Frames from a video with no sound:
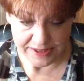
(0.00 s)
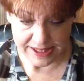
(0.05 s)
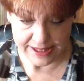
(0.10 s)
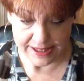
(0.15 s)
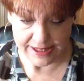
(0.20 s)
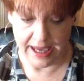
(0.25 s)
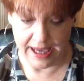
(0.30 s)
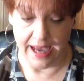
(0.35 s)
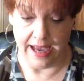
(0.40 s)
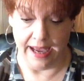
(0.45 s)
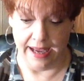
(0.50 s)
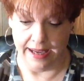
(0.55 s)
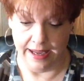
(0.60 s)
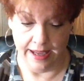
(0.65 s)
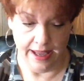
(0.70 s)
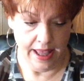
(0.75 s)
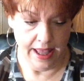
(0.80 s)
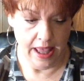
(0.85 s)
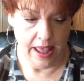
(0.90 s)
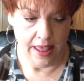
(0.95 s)
say
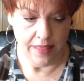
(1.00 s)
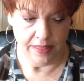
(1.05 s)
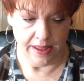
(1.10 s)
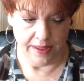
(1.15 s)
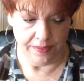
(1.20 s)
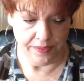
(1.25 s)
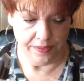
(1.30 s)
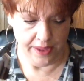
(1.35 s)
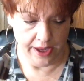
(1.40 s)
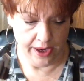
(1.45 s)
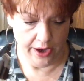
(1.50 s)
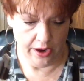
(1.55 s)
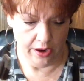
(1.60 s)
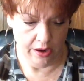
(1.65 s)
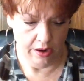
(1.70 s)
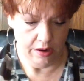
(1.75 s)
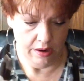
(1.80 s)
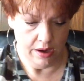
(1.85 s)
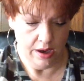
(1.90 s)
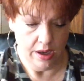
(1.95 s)
that
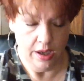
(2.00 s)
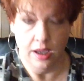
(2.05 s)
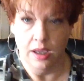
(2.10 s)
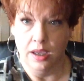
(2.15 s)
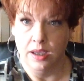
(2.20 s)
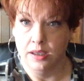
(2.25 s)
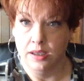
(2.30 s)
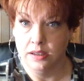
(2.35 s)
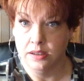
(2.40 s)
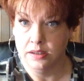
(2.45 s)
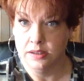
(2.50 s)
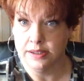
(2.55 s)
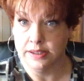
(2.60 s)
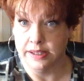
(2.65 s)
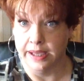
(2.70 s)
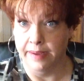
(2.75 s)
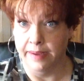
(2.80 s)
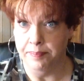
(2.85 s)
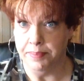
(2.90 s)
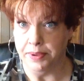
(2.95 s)
their
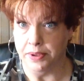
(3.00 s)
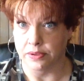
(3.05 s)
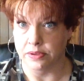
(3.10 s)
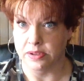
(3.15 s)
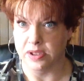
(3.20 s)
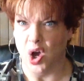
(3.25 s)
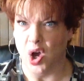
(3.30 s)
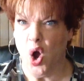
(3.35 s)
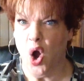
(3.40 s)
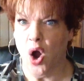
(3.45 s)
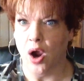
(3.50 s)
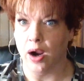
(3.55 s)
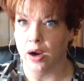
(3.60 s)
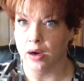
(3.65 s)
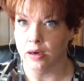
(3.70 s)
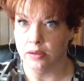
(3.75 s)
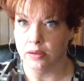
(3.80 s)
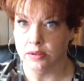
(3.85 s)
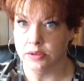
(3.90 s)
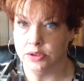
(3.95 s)
samples are
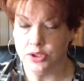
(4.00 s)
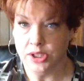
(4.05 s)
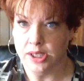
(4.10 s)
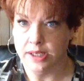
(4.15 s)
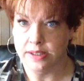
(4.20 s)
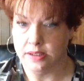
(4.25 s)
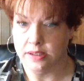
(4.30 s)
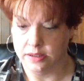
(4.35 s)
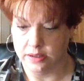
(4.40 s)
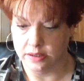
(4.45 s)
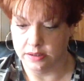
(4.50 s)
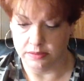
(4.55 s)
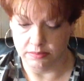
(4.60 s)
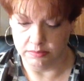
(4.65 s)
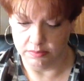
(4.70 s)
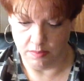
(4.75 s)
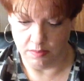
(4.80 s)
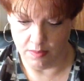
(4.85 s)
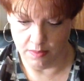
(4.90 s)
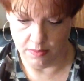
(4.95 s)
just,
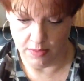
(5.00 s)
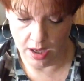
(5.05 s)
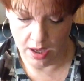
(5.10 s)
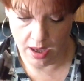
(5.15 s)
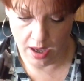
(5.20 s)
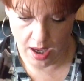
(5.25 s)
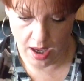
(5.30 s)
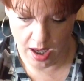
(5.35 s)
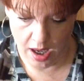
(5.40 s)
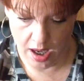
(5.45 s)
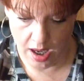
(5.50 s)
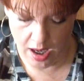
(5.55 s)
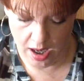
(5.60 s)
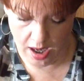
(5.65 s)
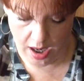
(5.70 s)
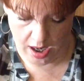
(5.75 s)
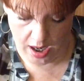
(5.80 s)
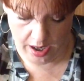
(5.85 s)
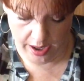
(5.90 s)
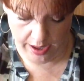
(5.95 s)

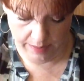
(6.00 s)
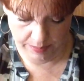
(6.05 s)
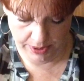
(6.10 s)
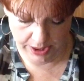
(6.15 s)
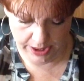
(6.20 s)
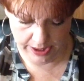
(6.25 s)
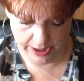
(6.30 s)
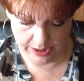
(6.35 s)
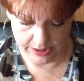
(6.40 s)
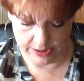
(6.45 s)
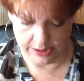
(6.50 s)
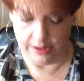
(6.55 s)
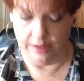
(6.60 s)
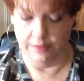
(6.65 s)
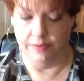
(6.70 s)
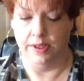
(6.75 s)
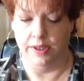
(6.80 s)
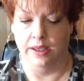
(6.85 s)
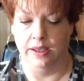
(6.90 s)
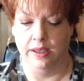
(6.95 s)
I picked
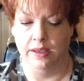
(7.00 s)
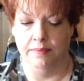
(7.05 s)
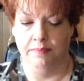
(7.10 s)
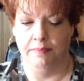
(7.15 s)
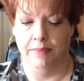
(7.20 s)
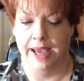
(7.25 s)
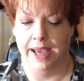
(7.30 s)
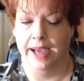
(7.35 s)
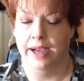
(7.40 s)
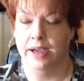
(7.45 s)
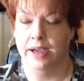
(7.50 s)
the MAC